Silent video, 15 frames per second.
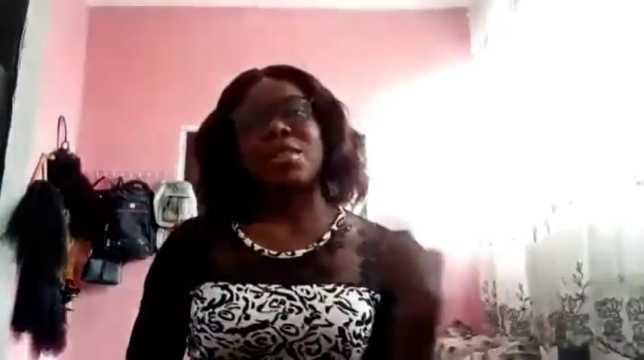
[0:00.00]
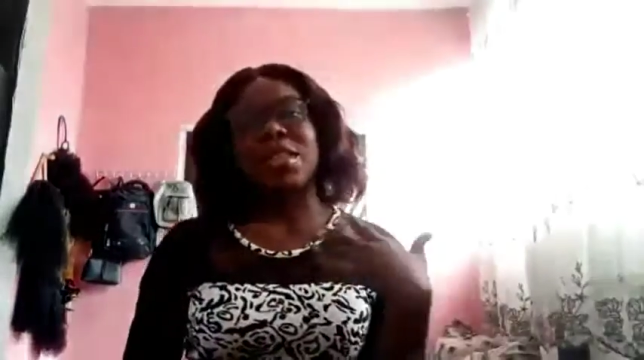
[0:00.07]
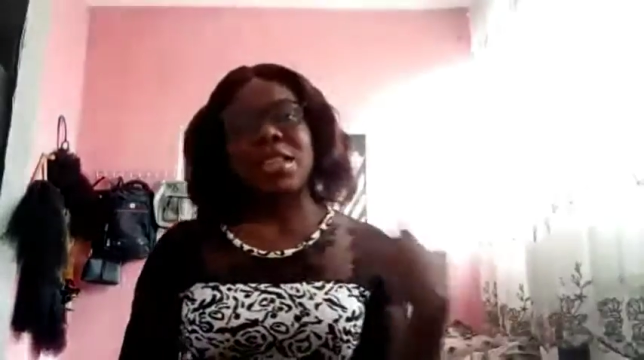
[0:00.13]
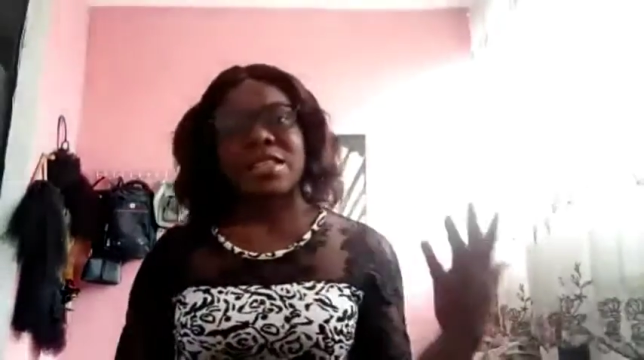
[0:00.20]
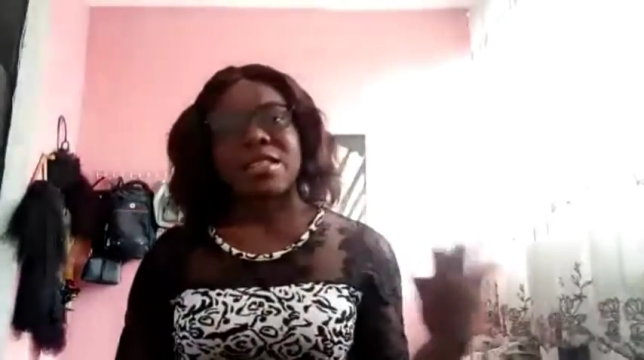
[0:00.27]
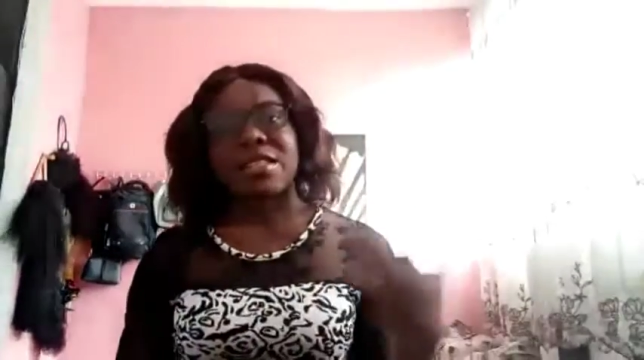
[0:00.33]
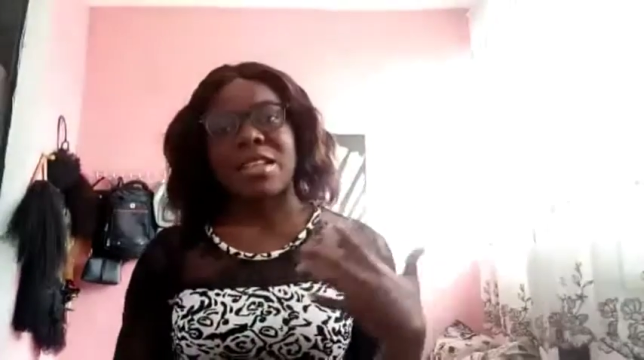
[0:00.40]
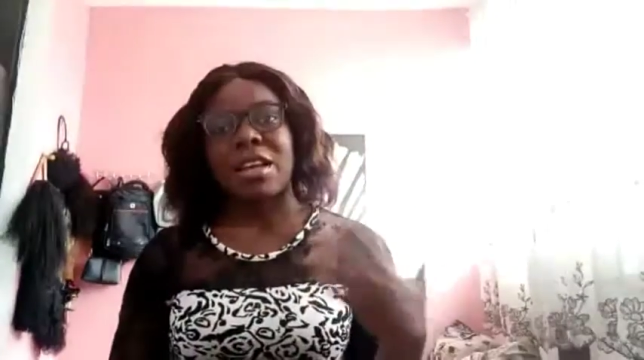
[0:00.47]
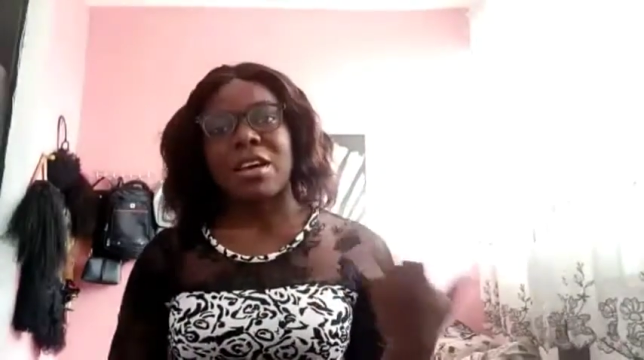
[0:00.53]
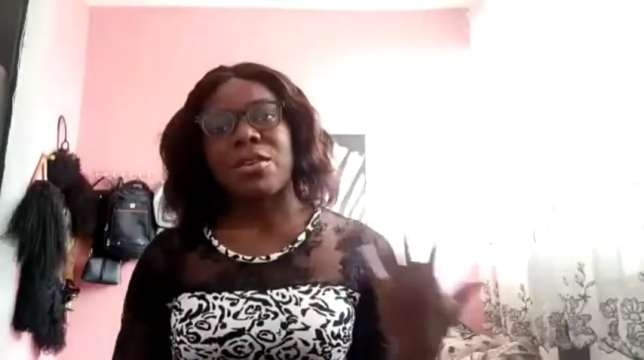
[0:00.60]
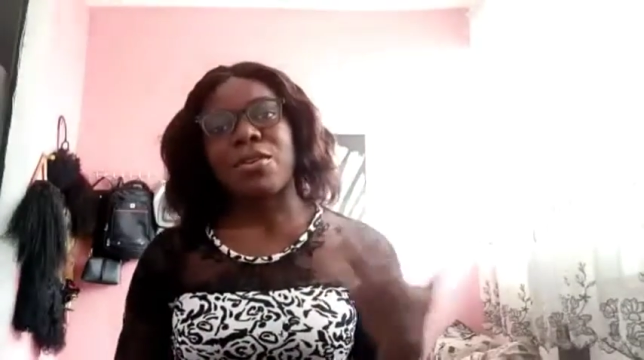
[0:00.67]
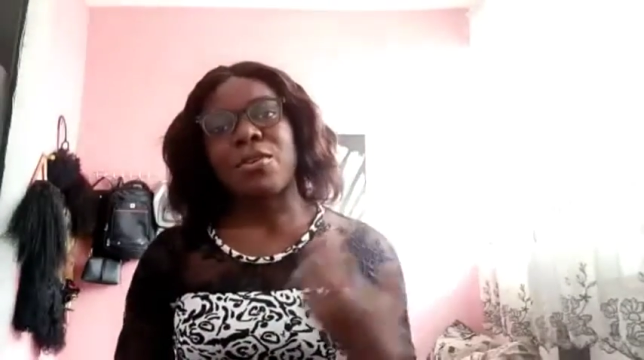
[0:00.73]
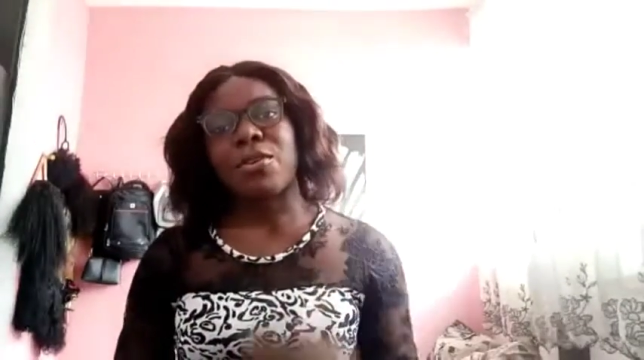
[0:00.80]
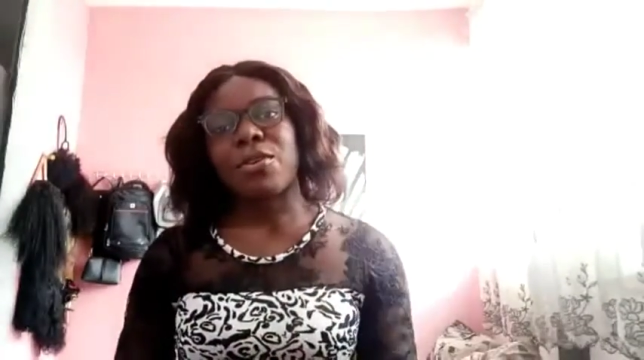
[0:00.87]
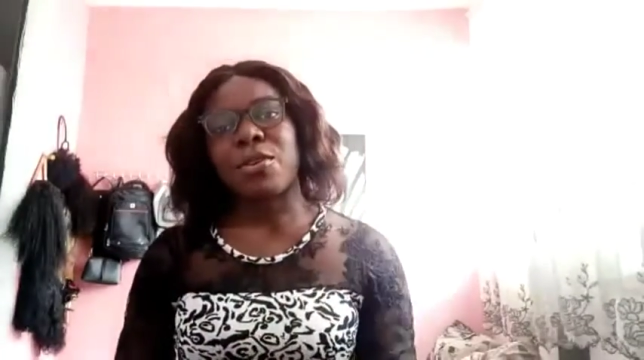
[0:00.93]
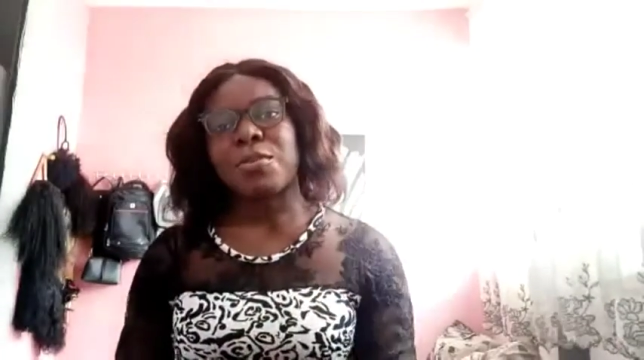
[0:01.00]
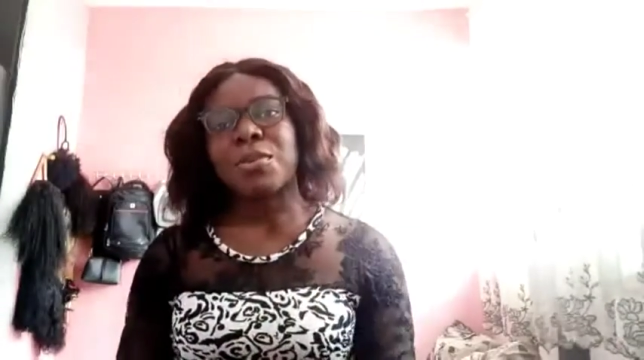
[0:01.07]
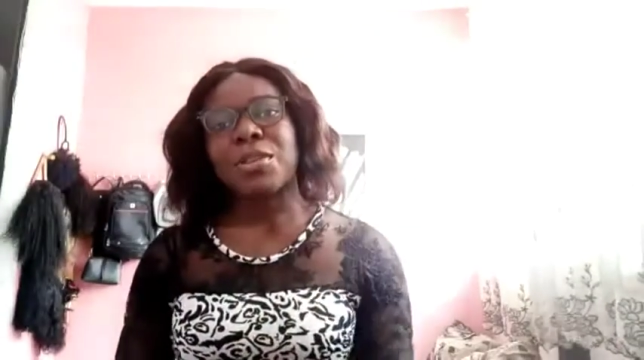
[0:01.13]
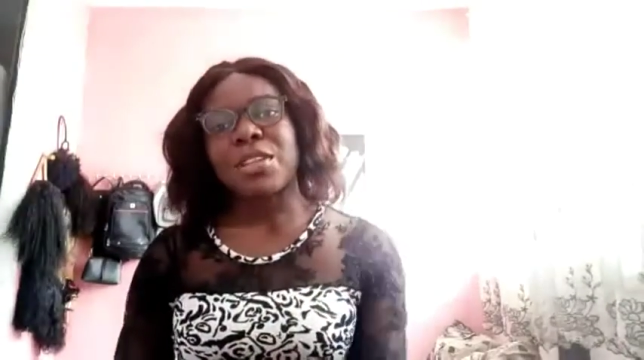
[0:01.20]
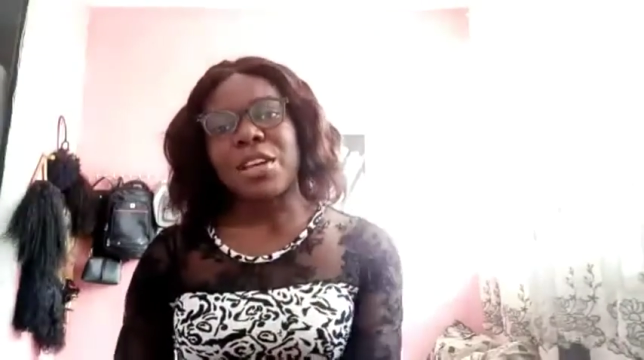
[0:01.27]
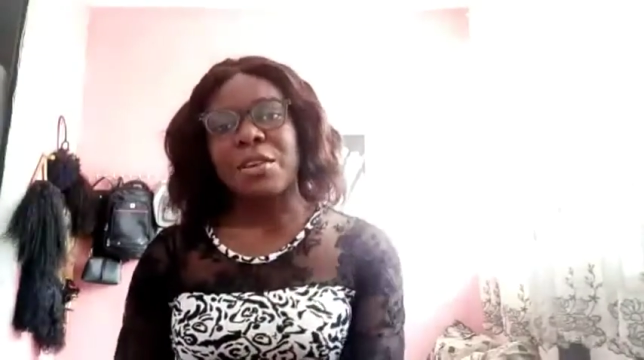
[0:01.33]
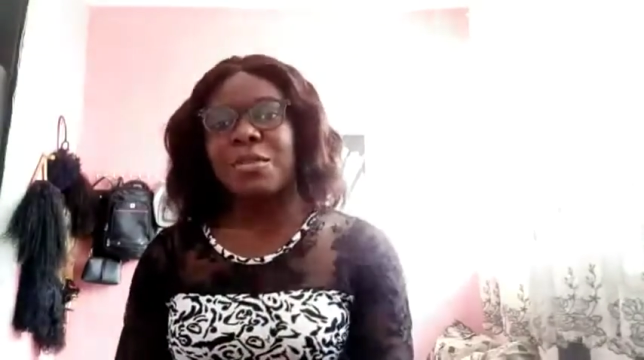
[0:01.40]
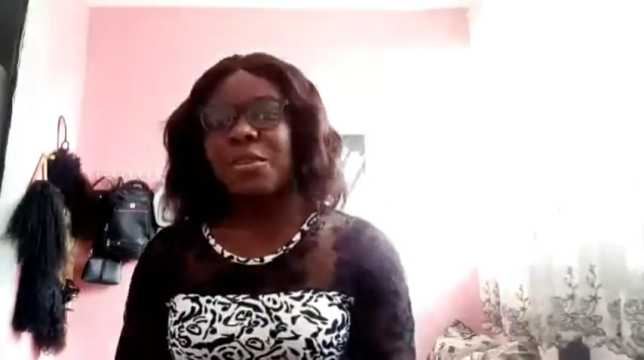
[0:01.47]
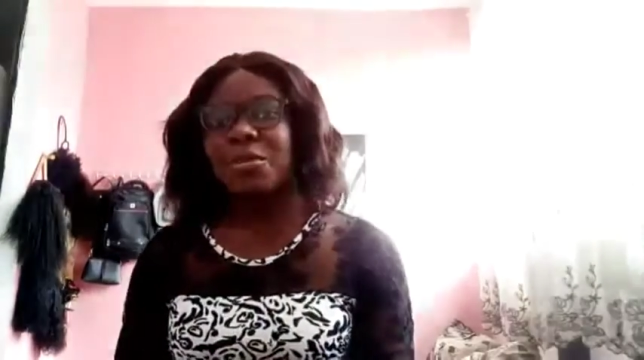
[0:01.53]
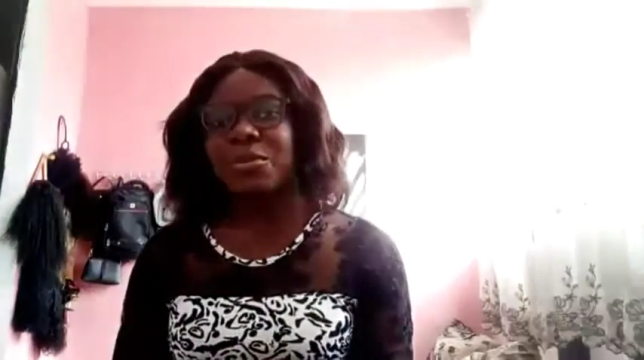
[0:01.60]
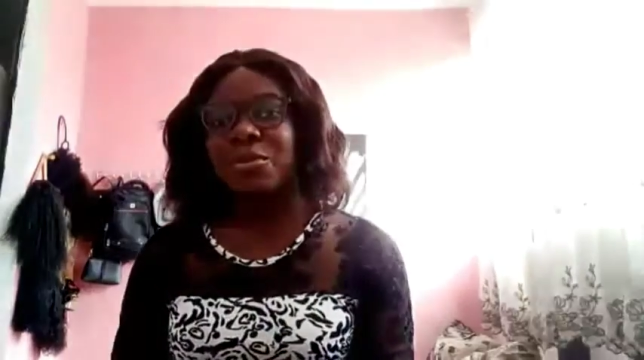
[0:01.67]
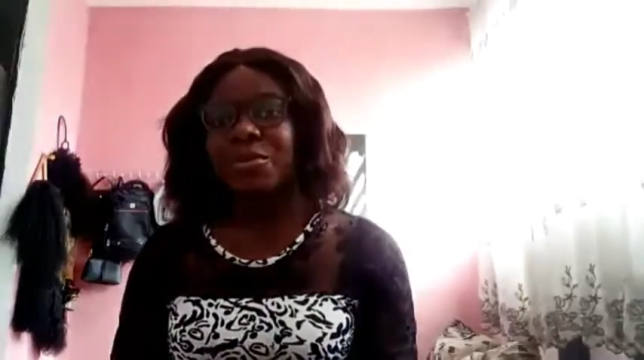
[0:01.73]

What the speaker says: things that occur commonly around